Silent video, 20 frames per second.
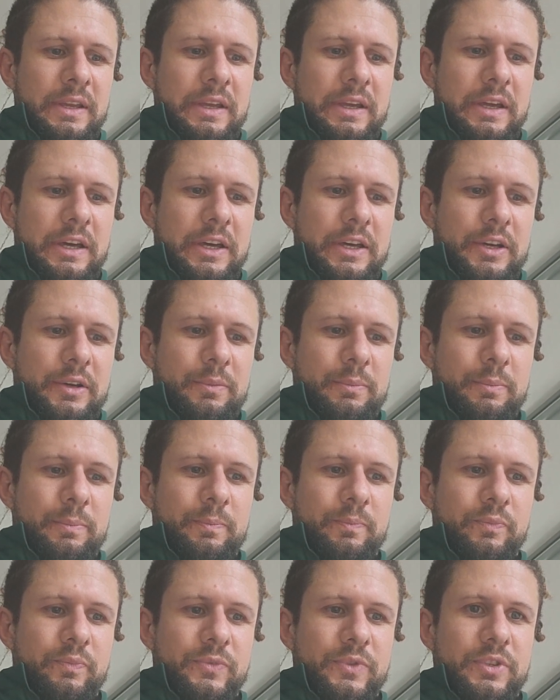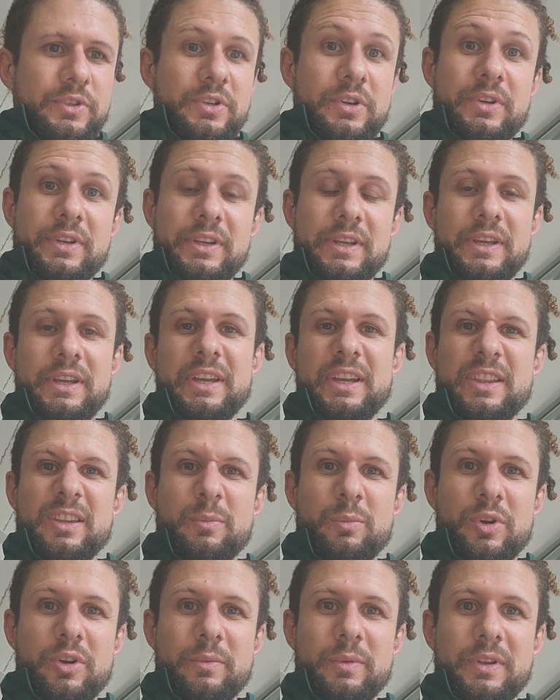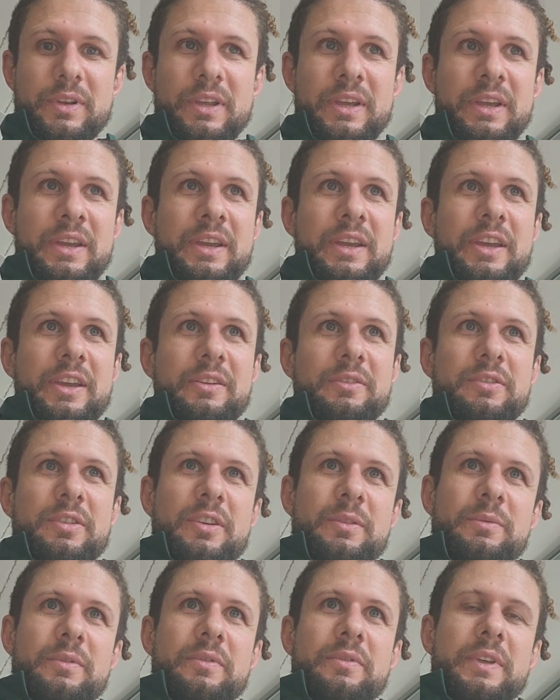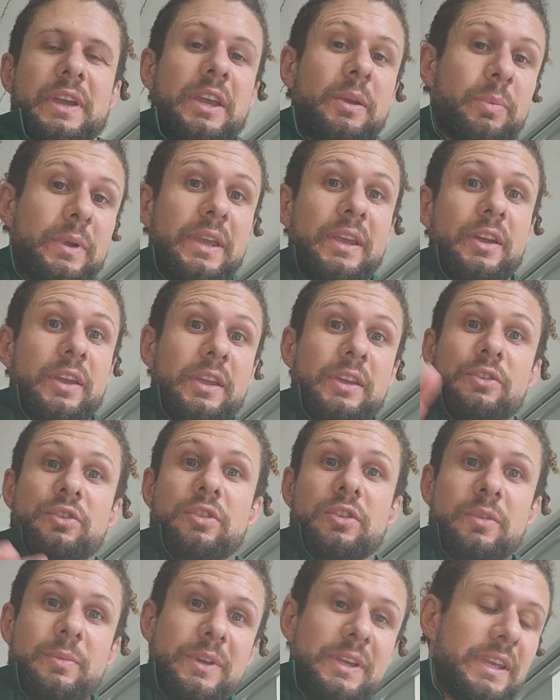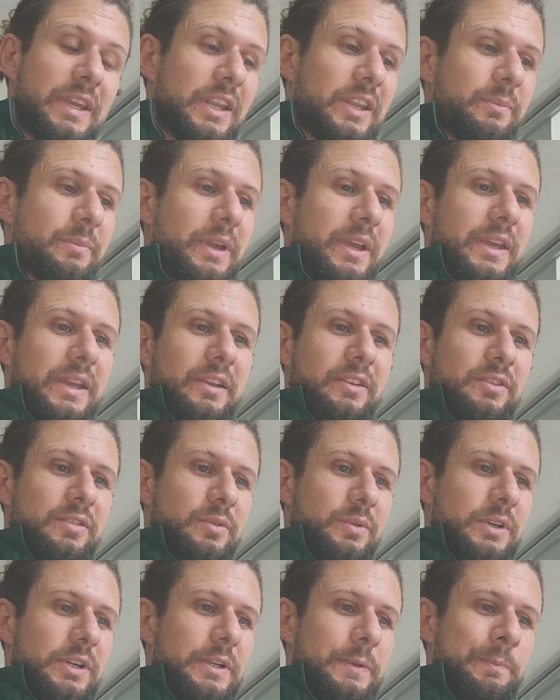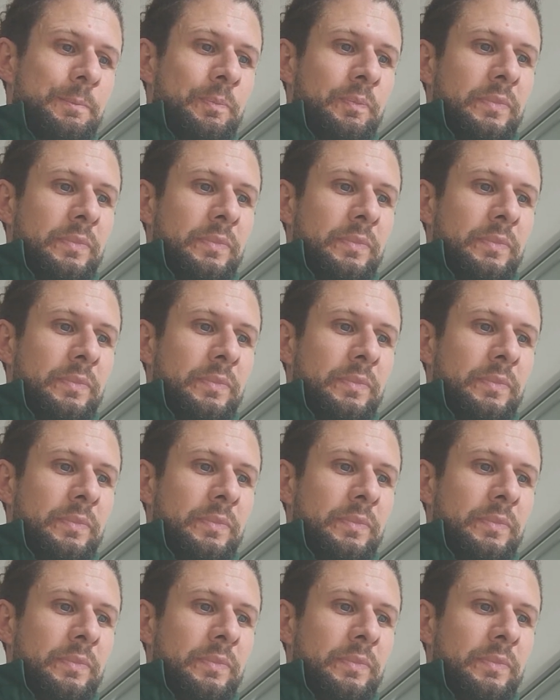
journey at the moment in terms of like being like a newbie getting back into it,